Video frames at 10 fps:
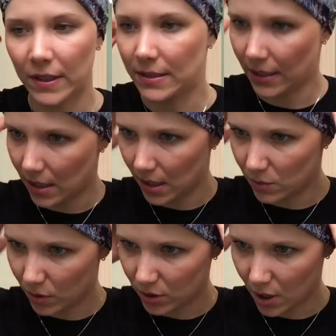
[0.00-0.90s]
easily. These
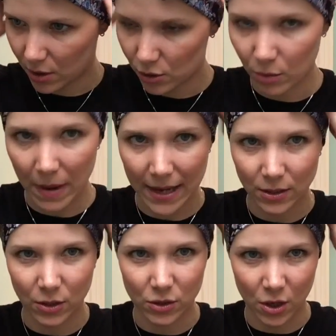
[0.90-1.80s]
ones aren't too bad
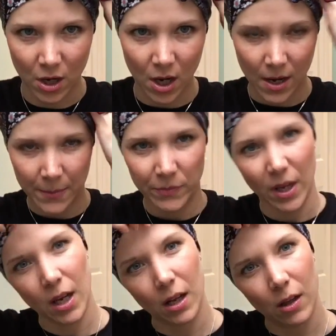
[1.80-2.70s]
because they're
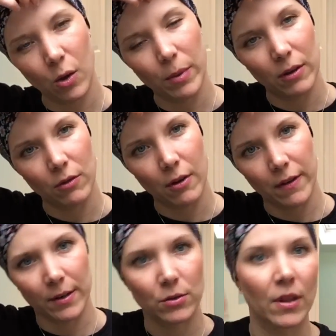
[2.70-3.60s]
kind of a little bit
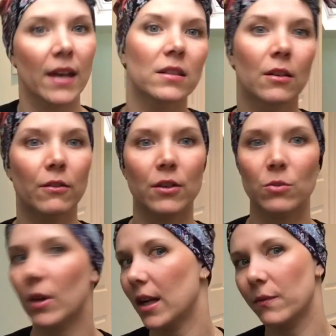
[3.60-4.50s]
rougher. So that's the
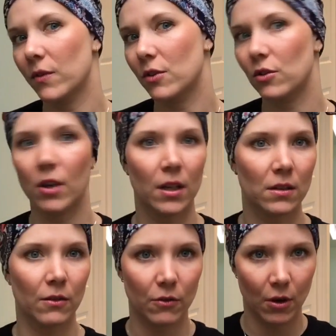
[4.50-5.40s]
first way to do
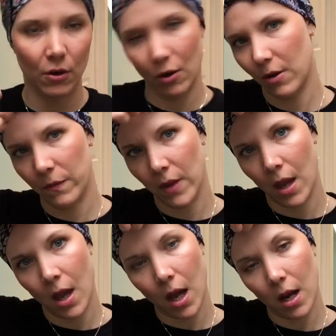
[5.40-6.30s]
it, front knot.
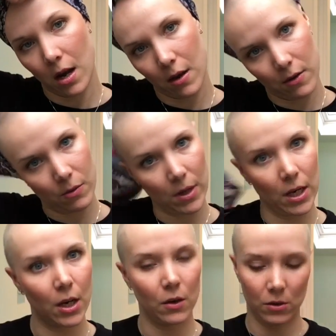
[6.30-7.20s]
Another way
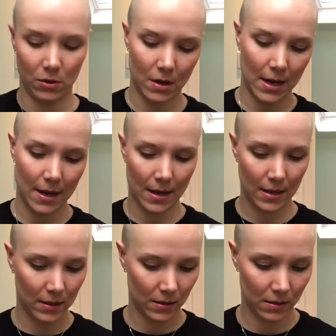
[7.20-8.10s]
you can do it
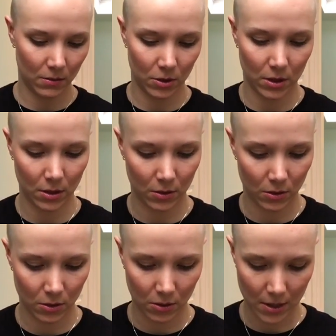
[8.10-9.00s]
is, I'll just
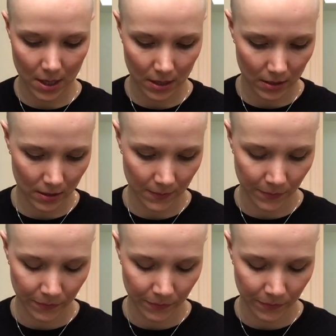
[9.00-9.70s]
undo this,